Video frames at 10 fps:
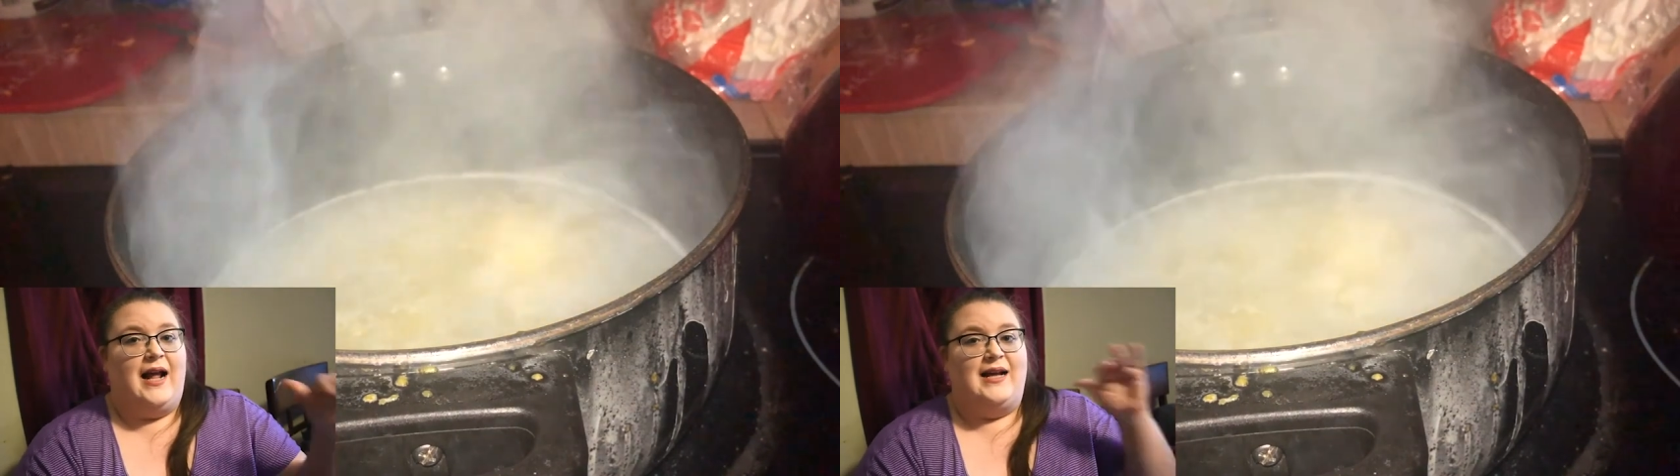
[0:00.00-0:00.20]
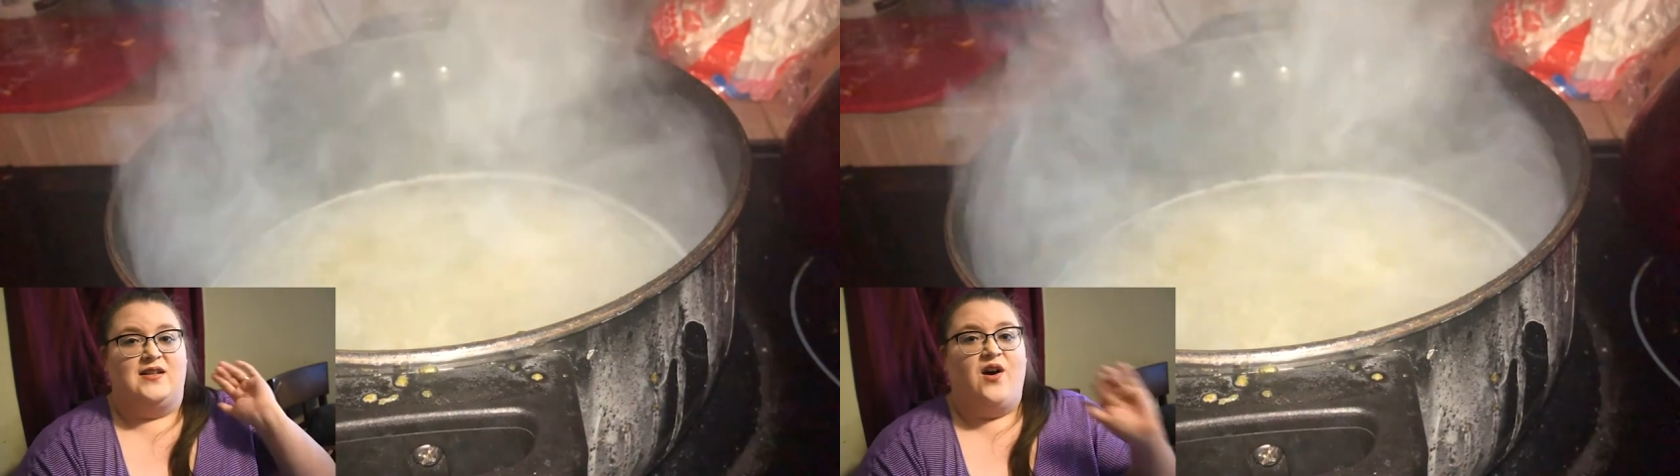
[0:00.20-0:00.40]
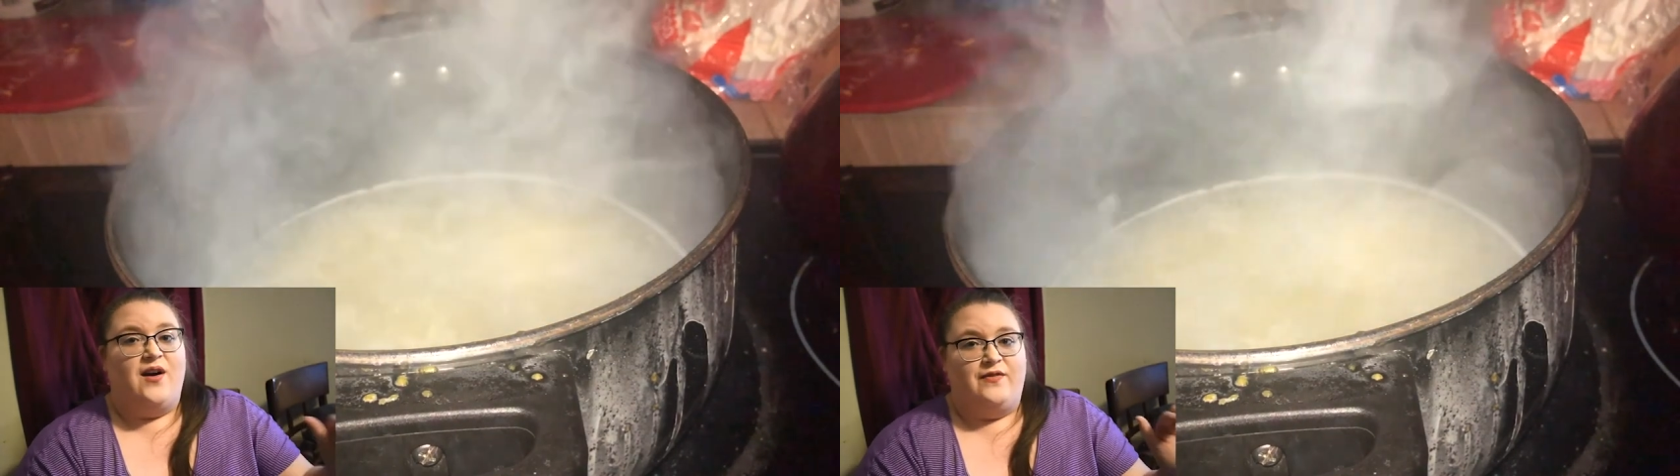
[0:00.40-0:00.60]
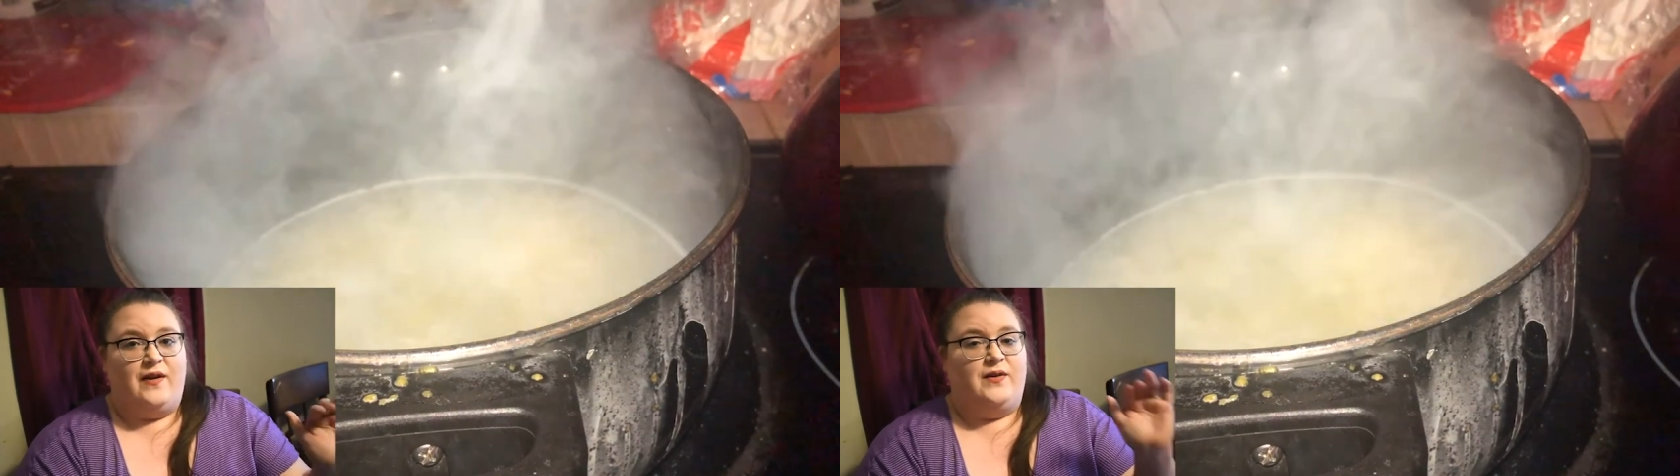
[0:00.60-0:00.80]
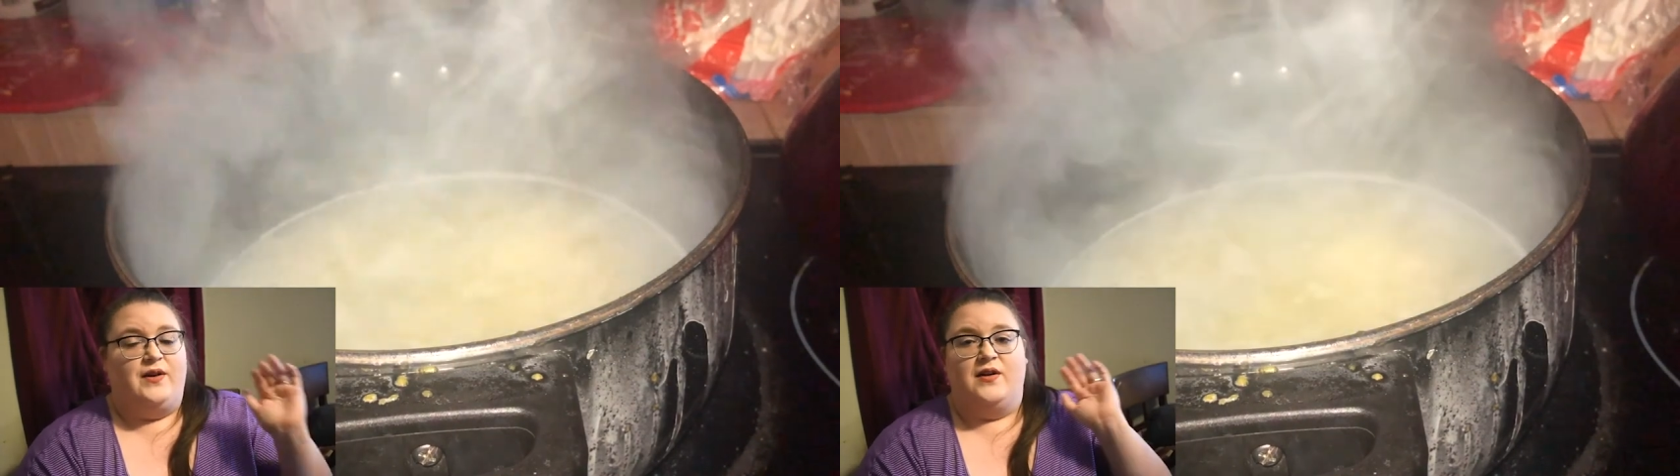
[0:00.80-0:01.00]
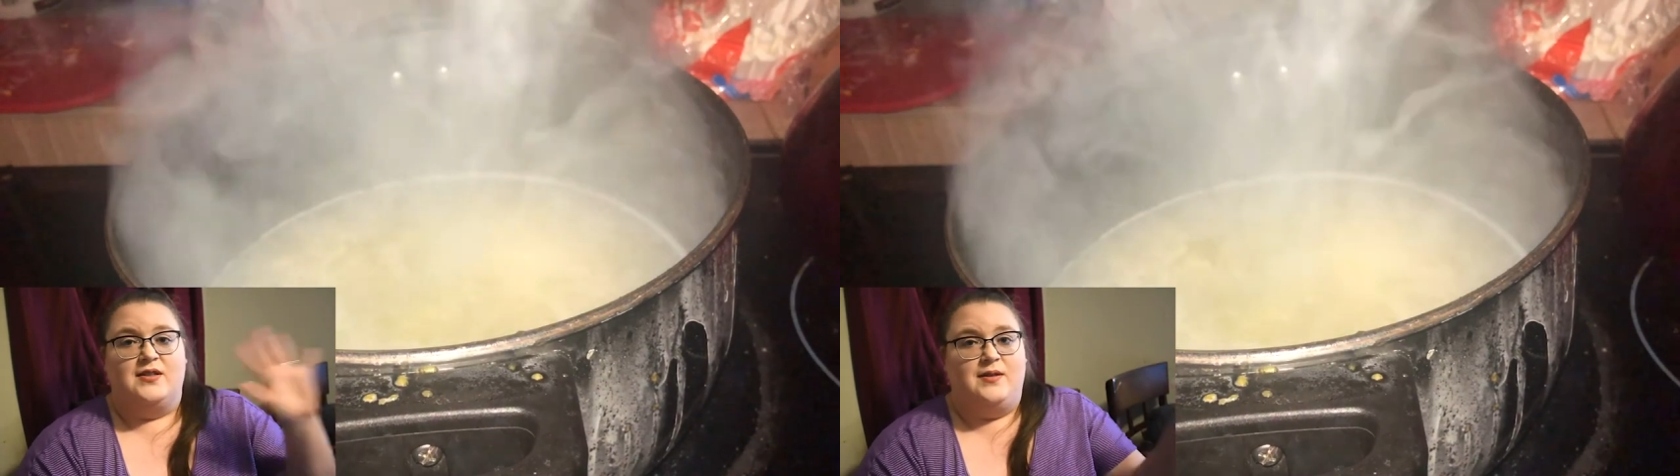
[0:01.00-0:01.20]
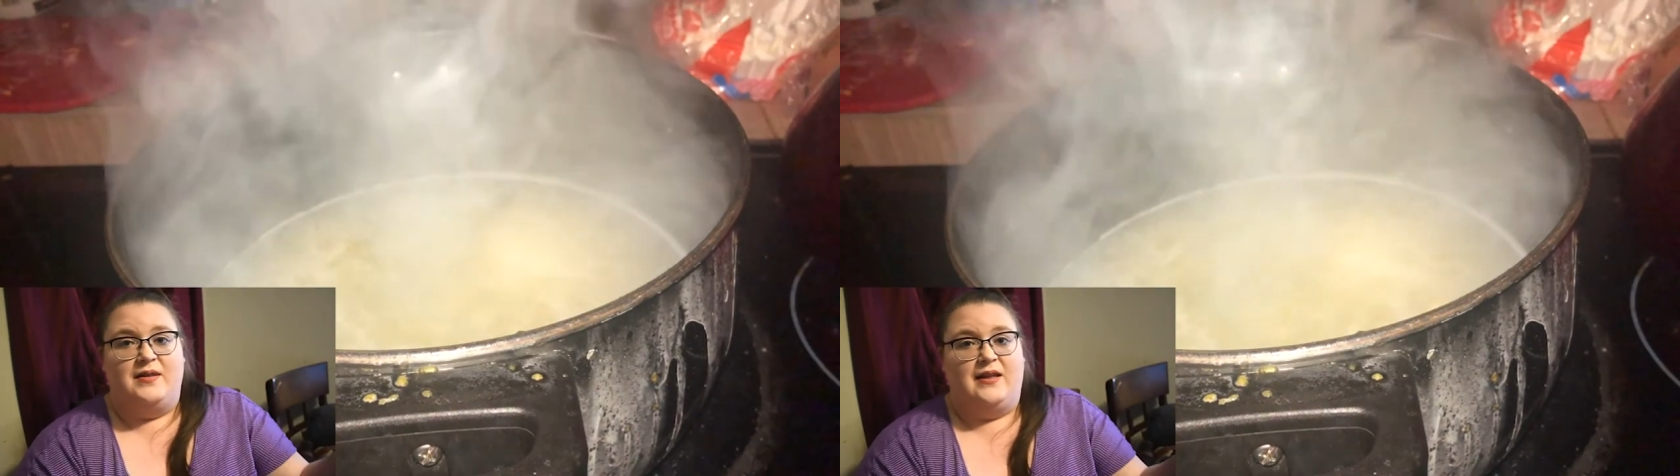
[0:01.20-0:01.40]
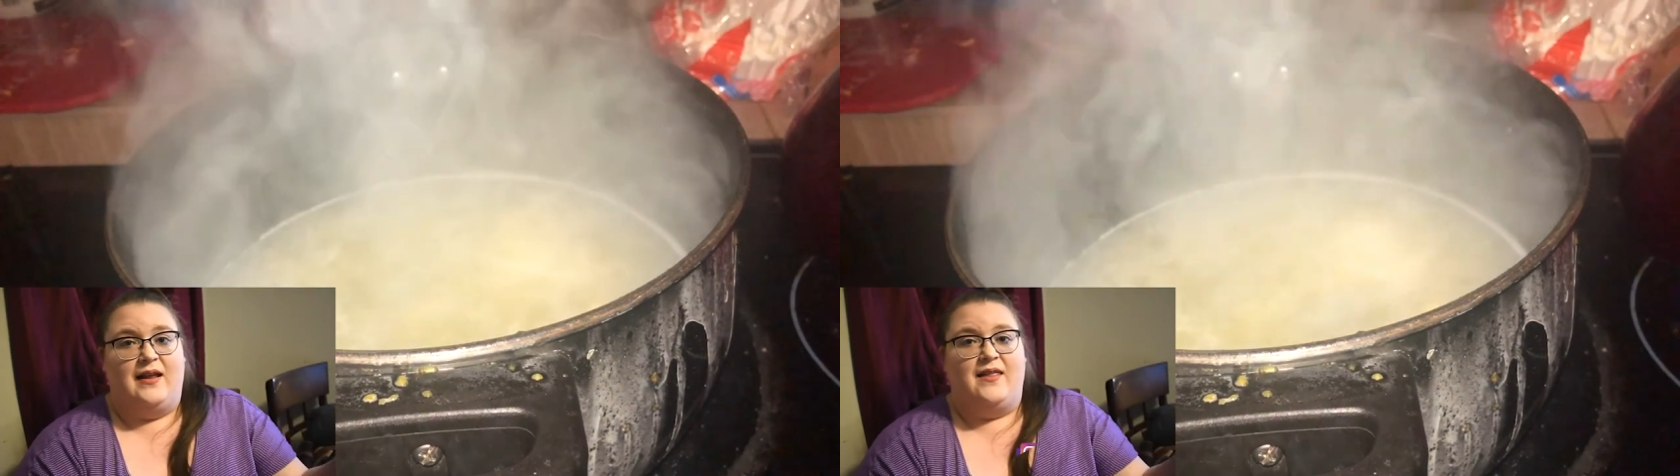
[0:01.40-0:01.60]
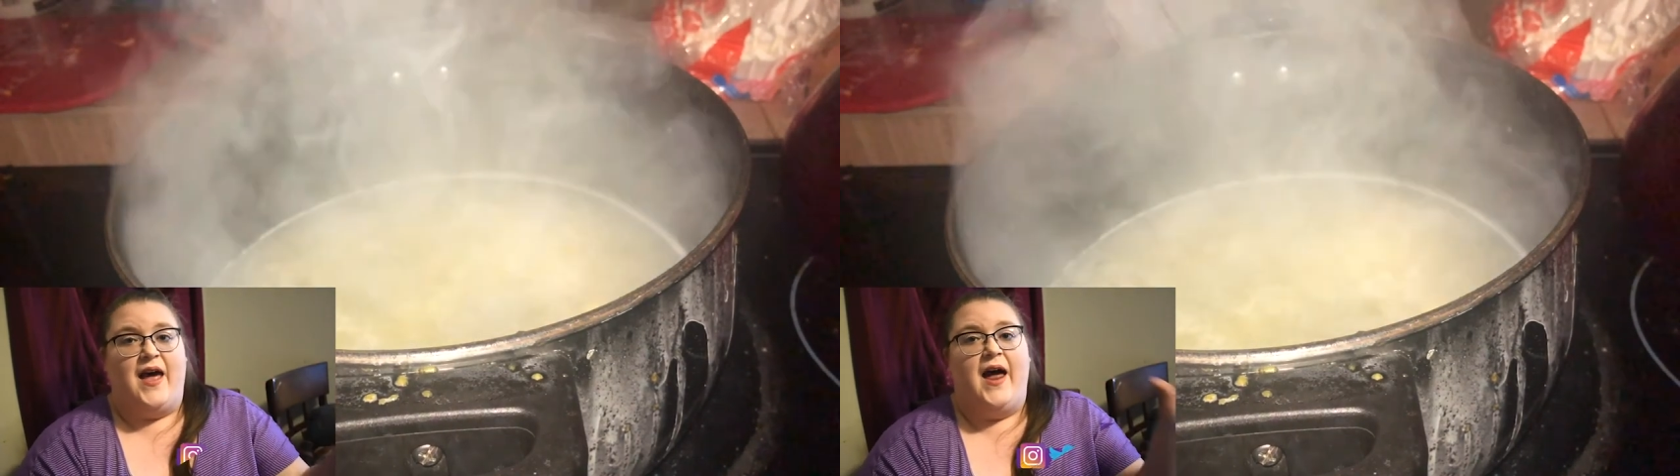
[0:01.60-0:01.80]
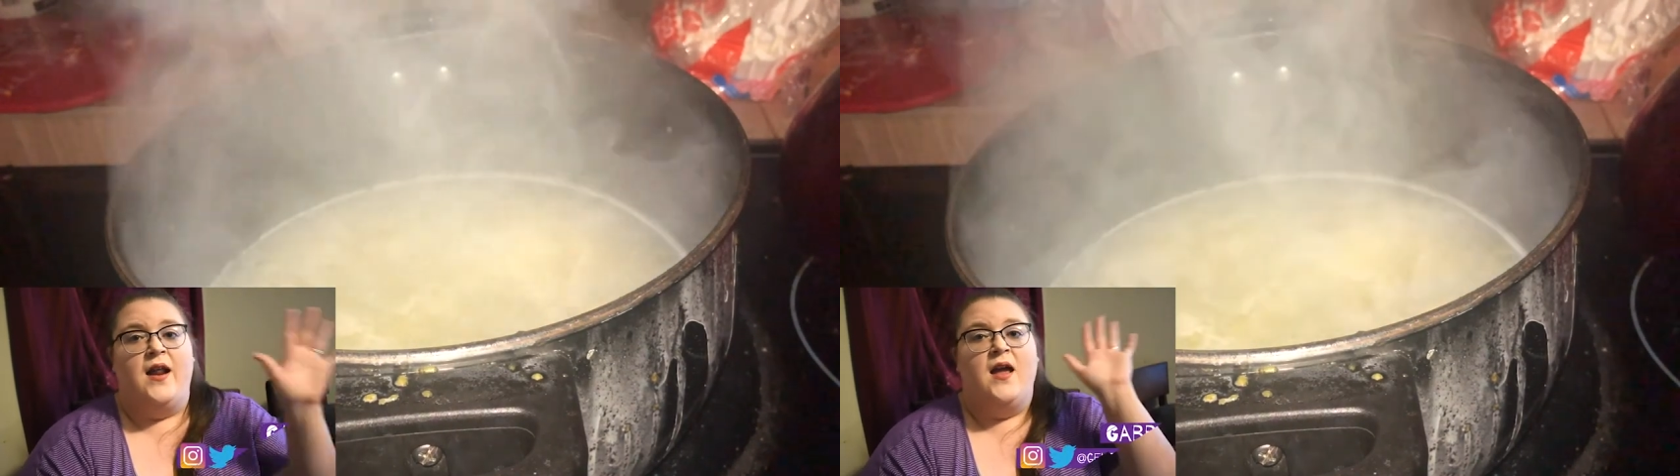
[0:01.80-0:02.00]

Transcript: as heart failure or something like that.